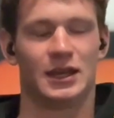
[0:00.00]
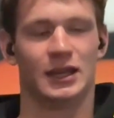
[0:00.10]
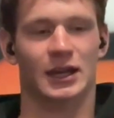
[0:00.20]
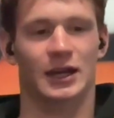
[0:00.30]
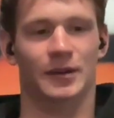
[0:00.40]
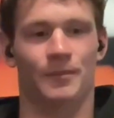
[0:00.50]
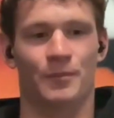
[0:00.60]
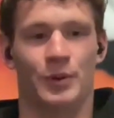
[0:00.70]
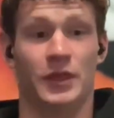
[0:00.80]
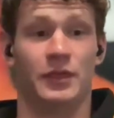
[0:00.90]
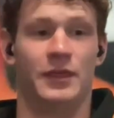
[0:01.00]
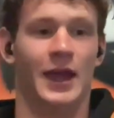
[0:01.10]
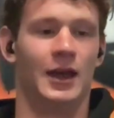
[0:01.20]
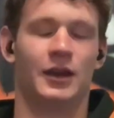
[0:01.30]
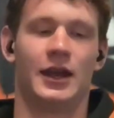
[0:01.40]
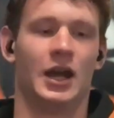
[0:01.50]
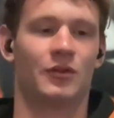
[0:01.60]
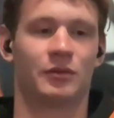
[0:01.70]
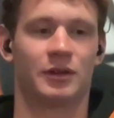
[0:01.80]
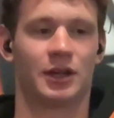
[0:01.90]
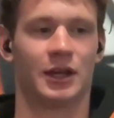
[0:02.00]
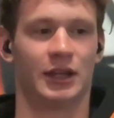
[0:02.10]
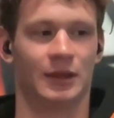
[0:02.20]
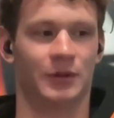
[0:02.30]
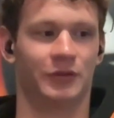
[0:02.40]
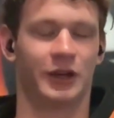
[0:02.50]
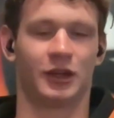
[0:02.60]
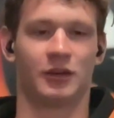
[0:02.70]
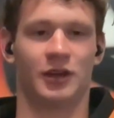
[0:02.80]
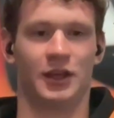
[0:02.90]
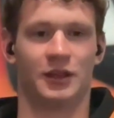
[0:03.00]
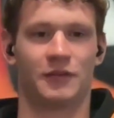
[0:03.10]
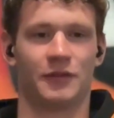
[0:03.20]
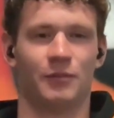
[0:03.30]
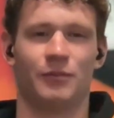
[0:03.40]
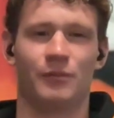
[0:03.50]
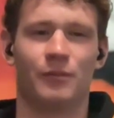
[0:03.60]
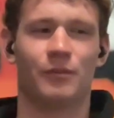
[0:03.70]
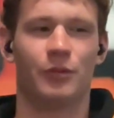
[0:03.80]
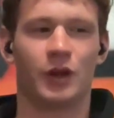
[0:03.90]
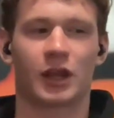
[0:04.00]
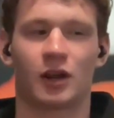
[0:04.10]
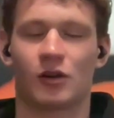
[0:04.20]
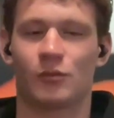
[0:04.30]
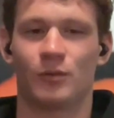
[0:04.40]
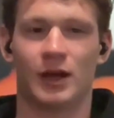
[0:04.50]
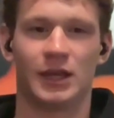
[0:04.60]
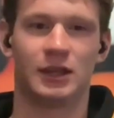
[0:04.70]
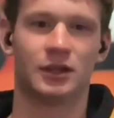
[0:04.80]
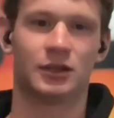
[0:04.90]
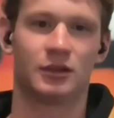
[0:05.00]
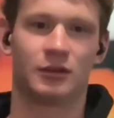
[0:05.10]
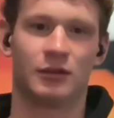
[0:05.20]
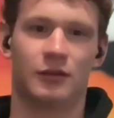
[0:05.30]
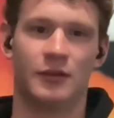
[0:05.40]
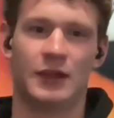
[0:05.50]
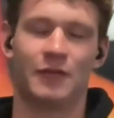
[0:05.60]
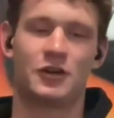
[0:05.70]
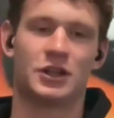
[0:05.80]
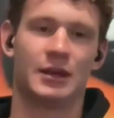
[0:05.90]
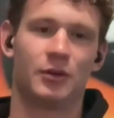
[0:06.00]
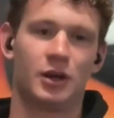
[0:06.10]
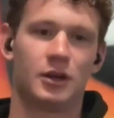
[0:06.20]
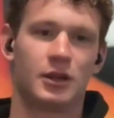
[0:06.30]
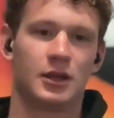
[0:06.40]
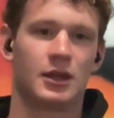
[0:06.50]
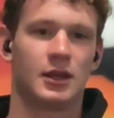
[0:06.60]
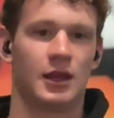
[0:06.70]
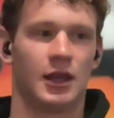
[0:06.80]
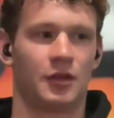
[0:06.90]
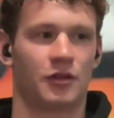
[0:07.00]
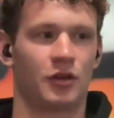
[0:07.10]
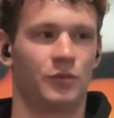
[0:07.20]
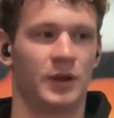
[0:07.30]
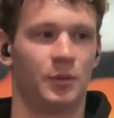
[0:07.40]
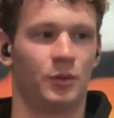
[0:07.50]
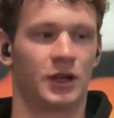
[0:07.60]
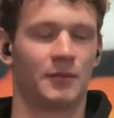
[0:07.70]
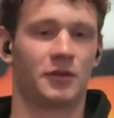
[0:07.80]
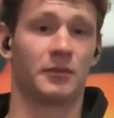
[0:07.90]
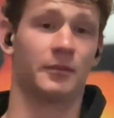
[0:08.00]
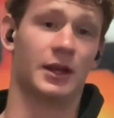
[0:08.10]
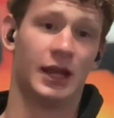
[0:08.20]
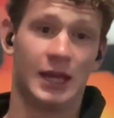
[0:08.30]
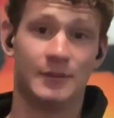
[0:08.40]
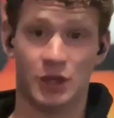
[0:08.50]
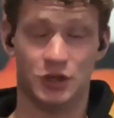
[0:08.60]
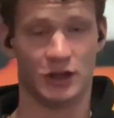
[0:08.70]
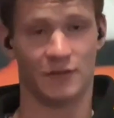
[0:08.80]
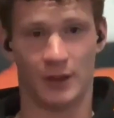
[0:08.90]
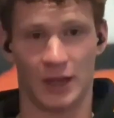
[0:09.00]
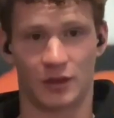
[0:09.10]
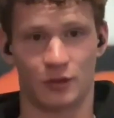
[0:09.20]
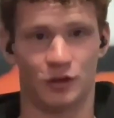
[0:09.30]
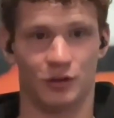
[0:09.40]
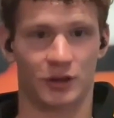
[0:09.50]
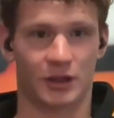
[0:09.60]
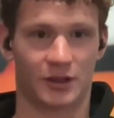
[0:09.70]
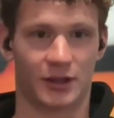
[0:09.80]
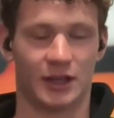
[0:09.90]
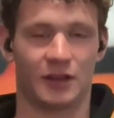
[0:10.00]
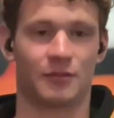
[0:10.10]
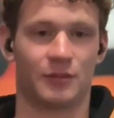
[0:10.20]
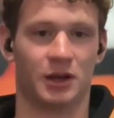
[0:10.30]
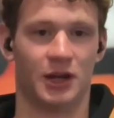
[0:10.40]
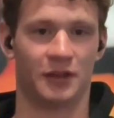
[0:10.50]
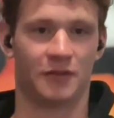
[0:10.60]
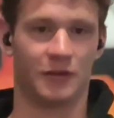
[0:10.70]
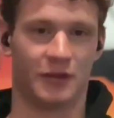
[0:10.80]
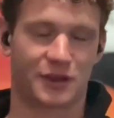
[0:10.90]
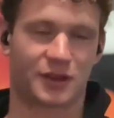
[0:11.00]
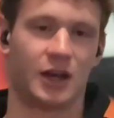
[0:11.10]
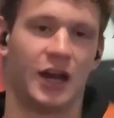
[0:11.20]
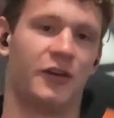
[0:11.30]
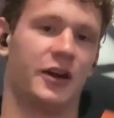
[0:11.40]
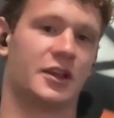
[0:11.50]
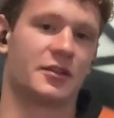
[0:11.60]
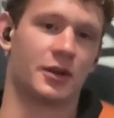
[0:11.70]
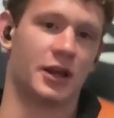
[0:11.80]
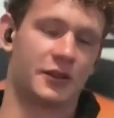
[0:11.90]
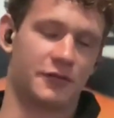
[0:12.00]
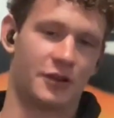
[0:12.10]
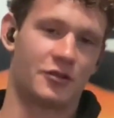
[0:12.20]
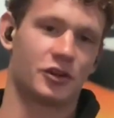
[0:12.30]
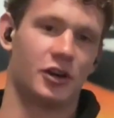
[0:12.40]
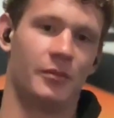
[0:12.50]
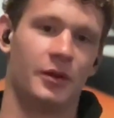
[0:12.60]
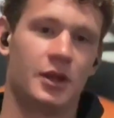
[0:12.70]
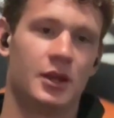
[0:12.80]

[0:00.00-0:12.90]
But that helped kind of get me recognized for putting in a little more mahi than the average laborer. And so people would come to me and be like, hey man, do you have mates who are doing this? I need some guys for this site, or I need some guys for this job.